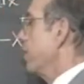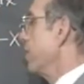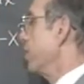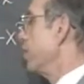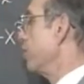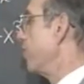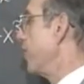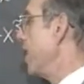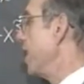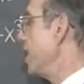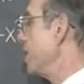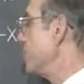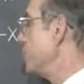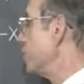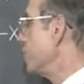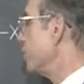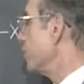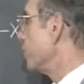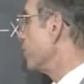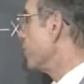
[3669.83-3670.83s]
The volume is
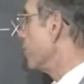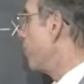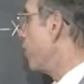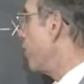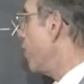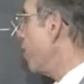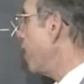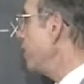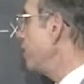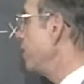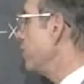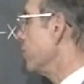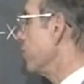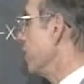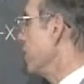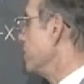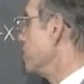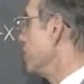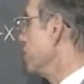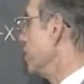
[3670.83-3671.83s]
equal to pi
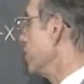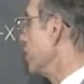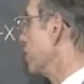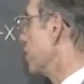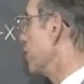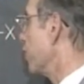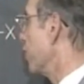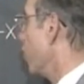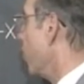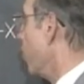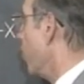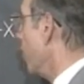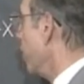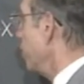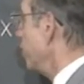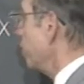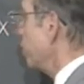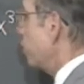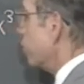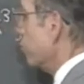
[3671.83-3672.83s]
times the integral from
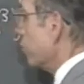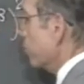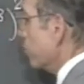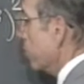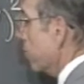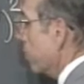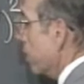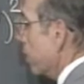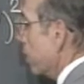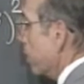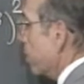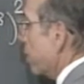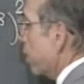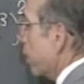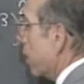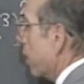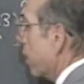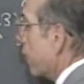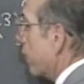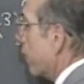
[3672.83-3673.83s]
1 to 2
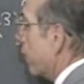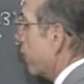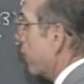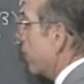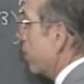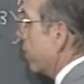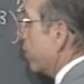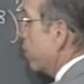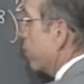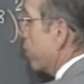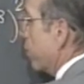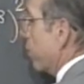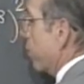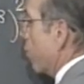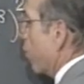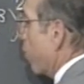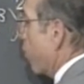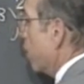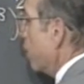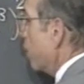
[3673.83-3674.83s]
of
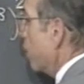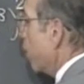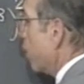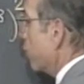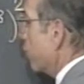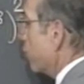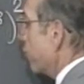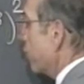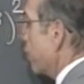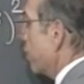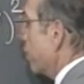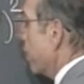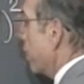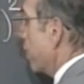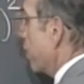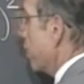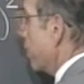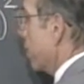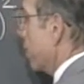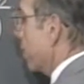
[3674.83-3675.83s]
100
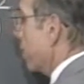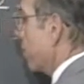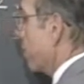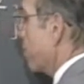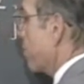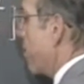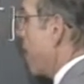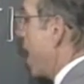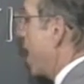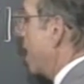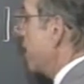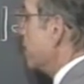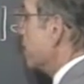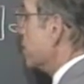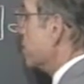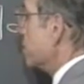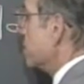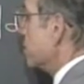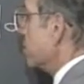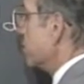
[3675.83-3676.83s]

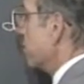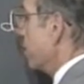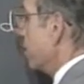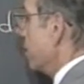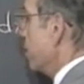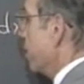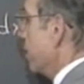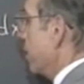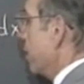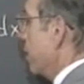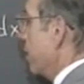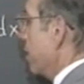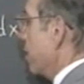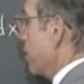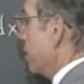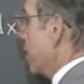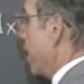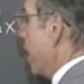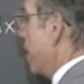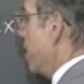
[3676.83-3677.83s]
minus
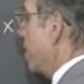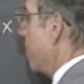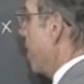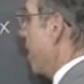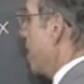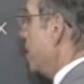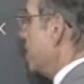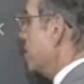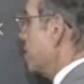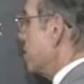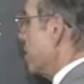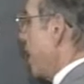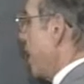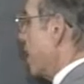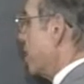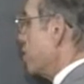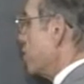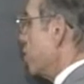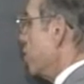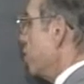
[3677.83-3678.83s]
10 minus
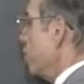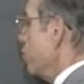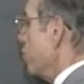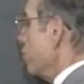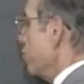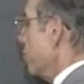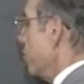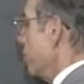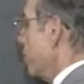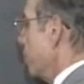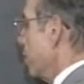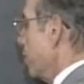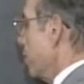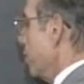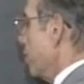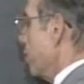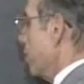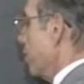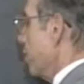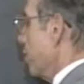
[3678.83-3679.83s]
x cubed
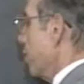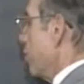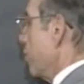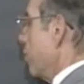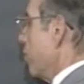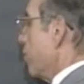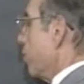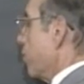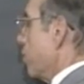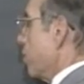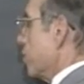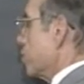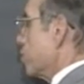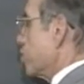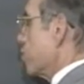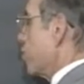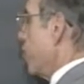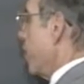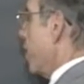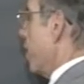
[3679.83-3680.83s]
all
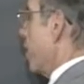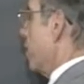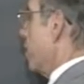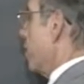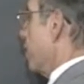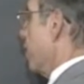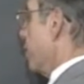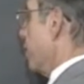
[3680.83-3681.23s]
squared